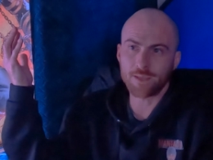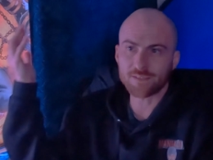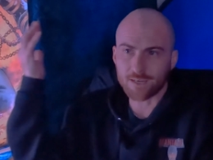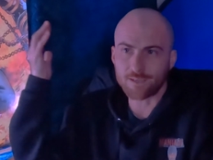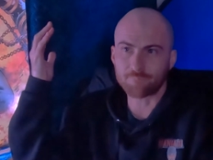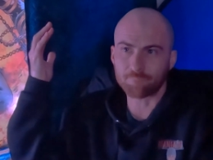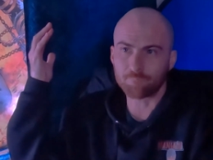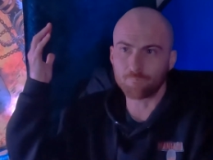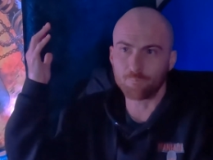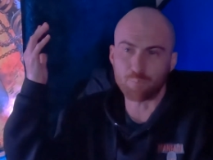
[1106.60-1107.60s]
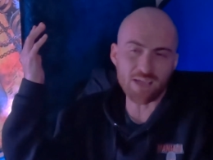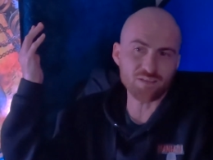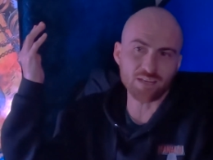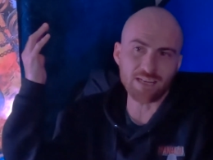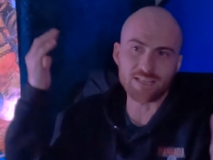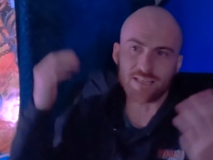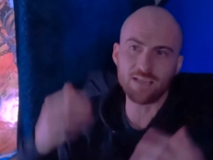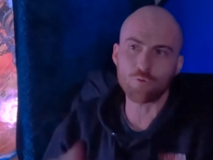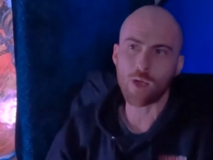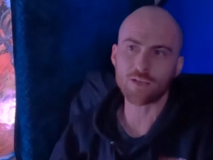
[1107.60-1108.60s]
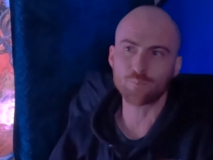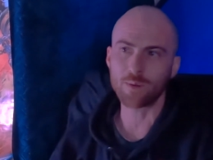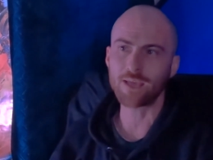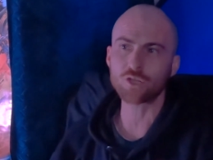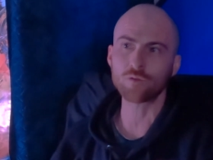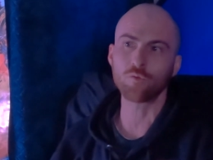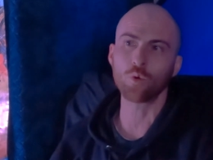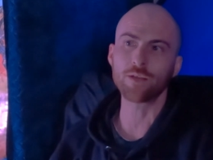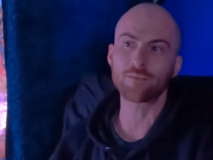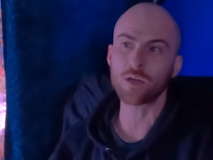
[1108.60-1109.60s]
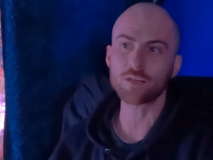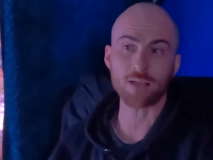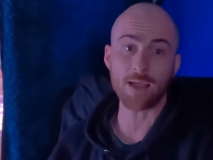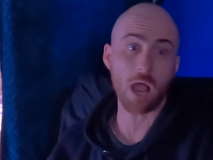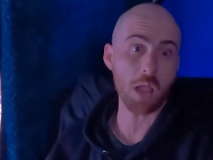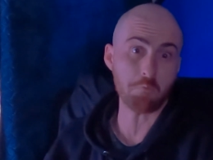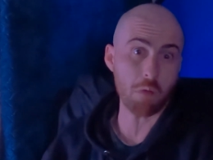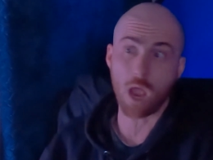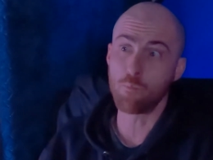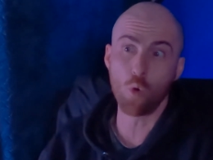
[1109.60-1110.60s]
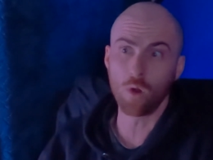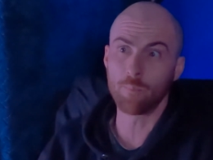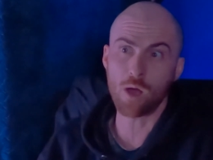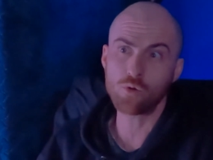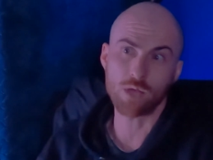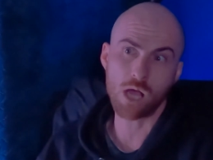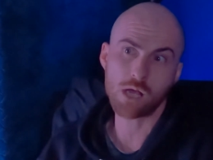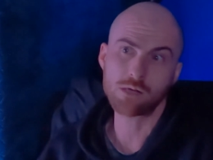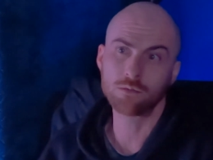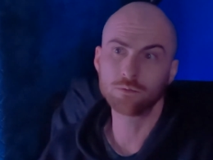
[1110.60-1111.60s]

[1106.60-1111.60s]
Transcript: It's like basically zero explanation for what he does. I, I, I'm all about that.